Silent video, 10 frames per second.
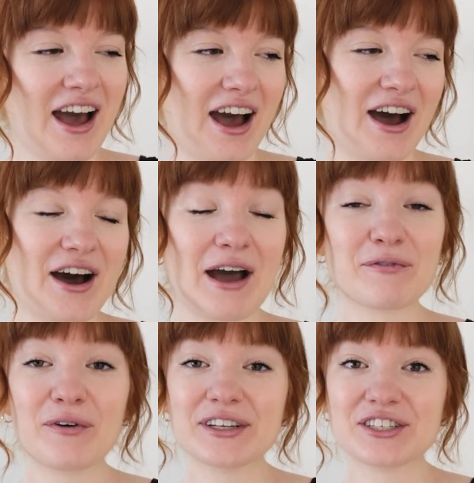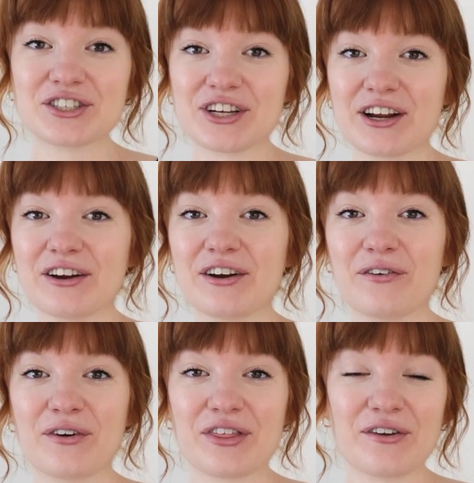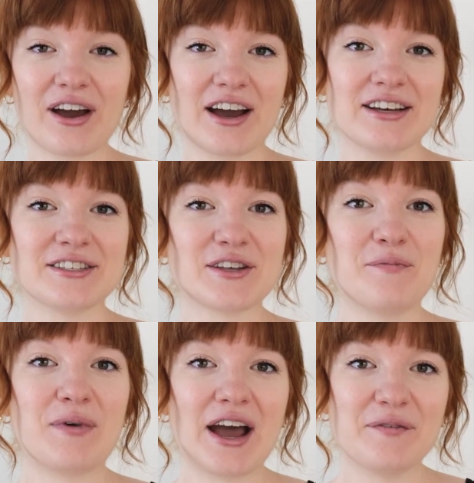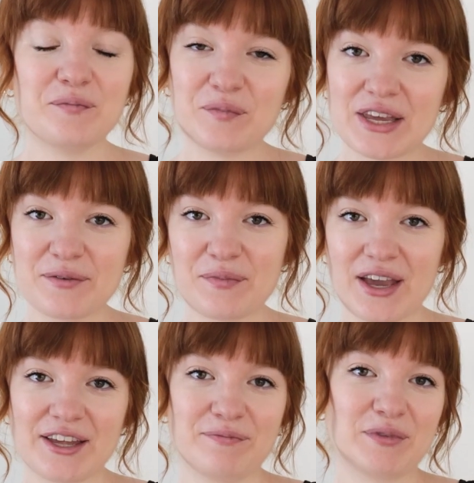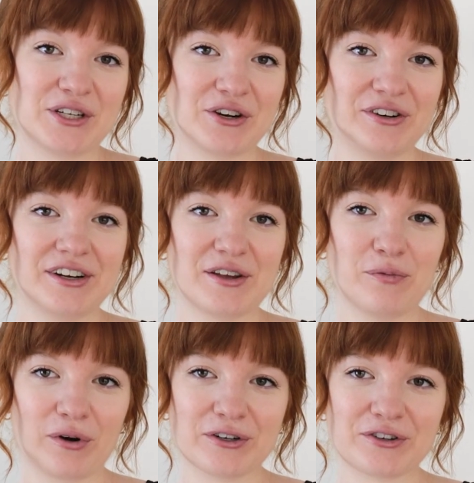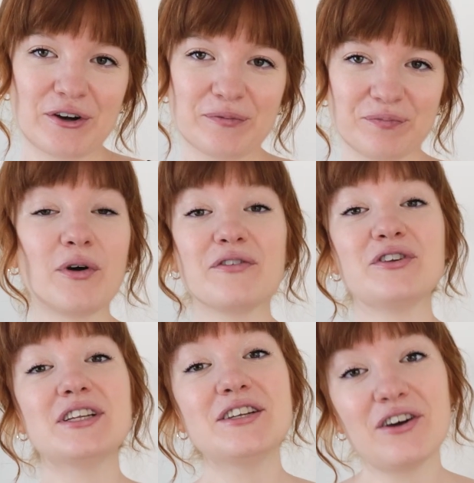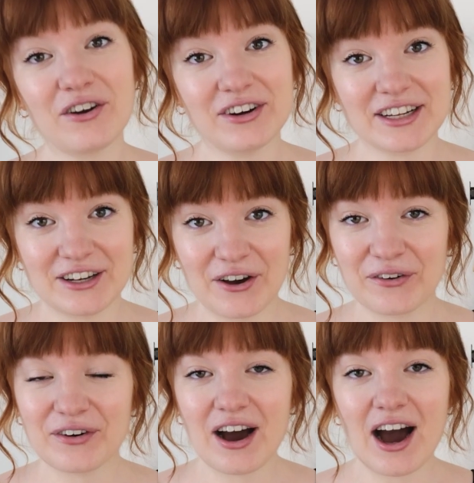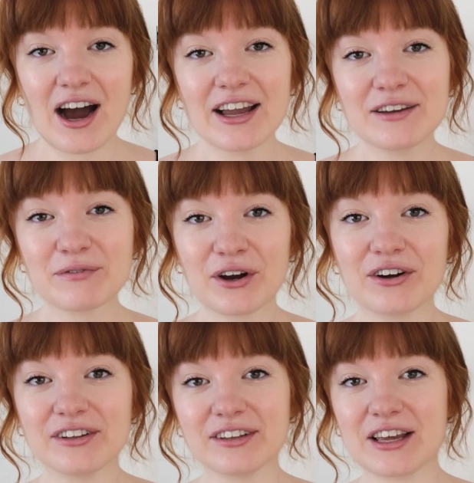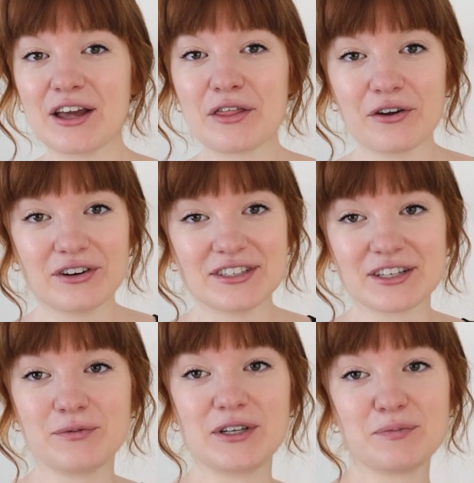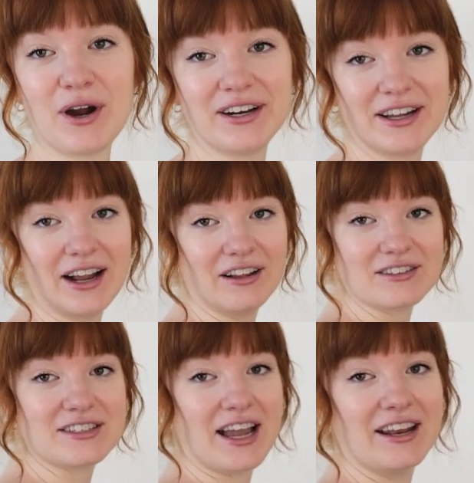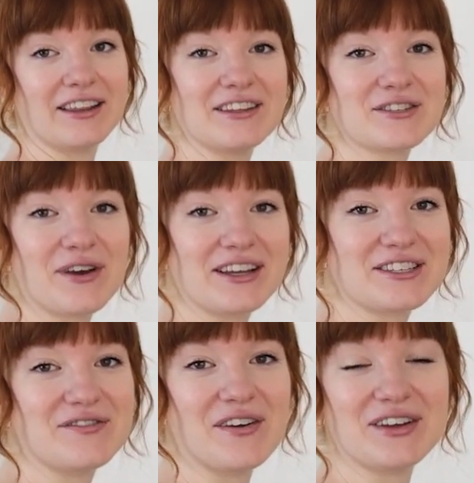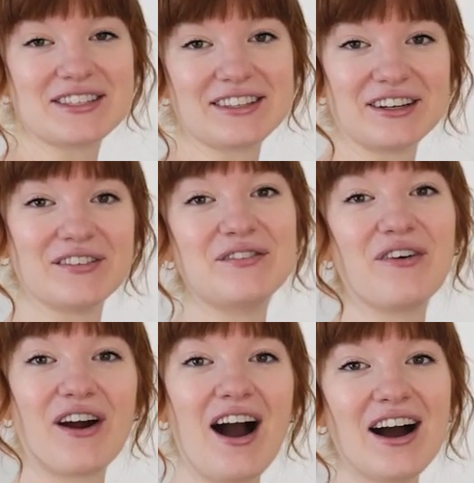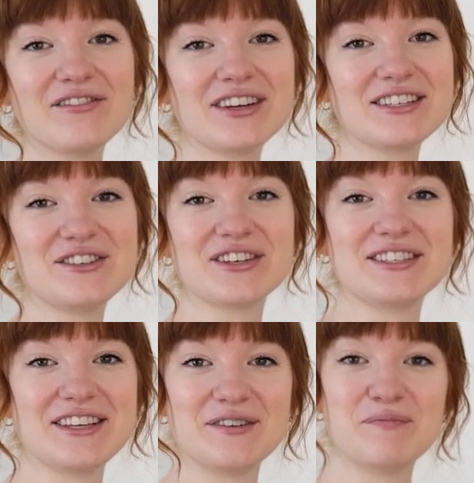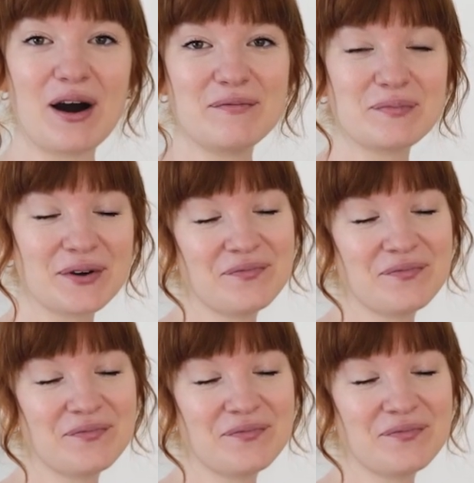I'm going to share with you guys my me-made maternity wardrobe. So if you didn't already know, I am currently 36 weeks pregnant. I'll stand this way so maybe it's a little bit more obvious. You can see the bump.